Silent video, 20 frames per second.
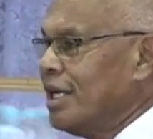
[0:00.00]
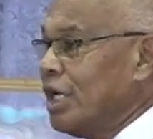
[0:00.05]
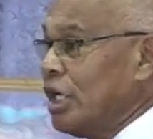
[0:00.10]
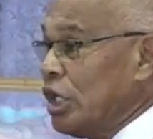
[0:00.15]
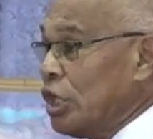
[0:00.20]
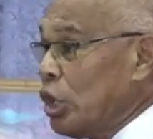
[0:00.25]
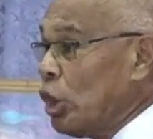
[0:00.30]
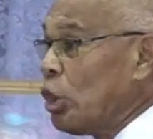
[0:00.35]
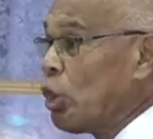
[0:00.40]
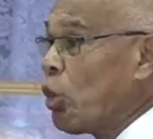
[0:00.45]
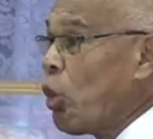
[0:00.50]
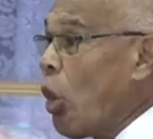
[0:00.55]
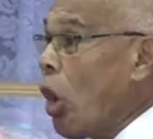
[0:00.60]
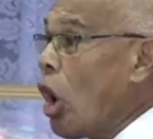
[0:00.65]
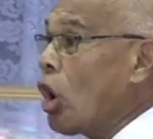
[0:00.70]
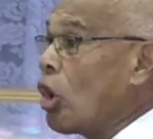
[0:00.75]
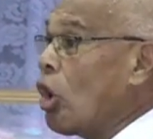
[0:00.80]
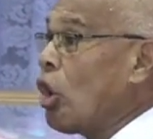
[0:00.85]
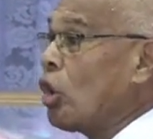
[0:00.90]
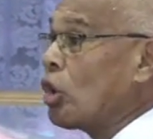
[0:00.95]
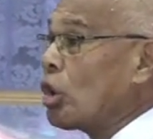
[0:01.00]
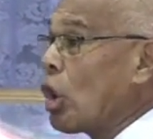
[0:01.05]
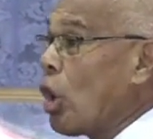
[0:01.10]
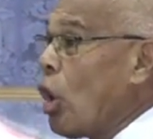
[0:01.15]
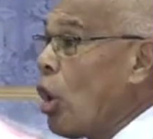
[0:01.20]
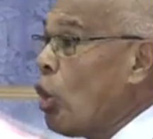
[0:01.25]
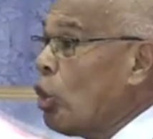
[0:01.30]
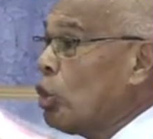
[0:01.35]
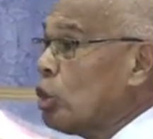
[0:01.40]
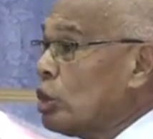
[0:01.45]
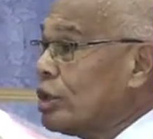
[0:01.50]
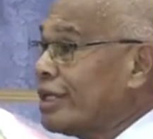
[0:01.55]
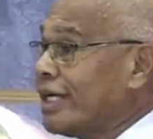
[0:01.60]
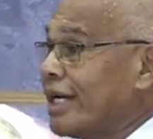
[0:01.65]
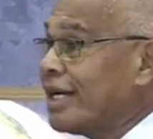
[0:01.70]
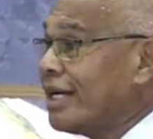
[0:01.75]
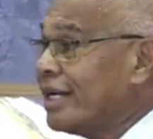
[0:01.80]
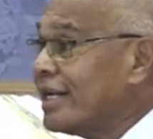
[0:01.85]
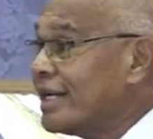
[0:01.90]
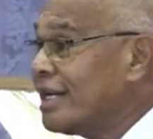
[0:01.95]
You'll walk on gold.
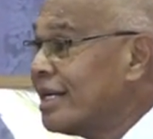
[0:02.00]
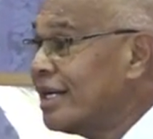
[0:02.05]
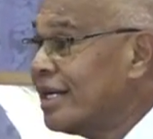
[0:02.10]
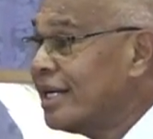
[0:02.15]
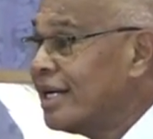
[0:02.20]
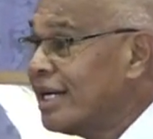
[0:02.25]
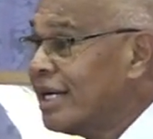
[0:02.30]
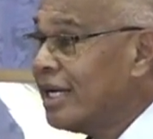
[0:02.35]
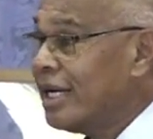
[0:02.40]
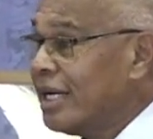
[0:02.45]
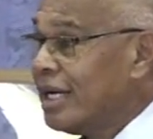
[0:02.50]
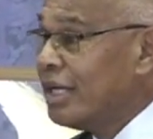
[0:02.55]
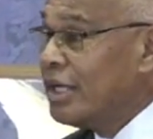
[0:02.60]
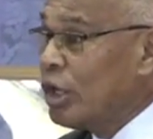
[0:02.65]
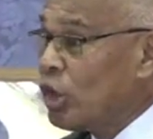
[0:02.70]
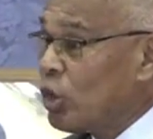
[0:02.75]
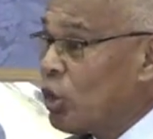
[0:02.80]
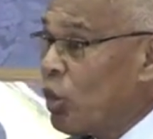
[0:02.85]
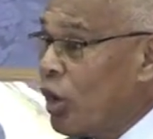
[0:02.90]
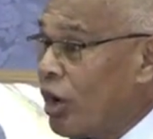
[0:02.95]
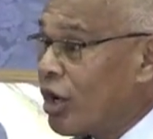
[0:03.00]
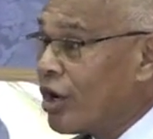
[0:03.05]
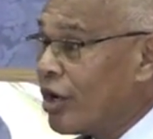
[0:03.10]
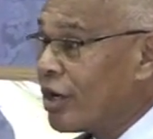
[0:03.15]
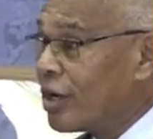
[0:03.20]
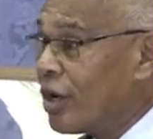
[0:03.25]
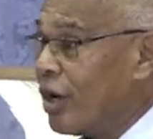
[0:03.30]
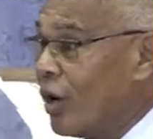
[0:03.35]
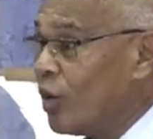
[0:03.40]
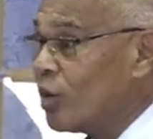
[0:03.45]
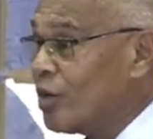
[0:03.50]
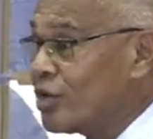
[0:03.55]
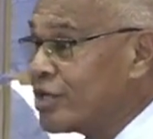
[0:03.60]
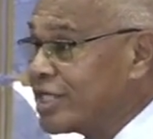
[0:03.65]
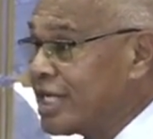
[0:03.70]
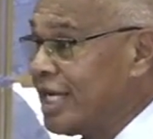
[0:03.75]
You'll walk on gold. You see,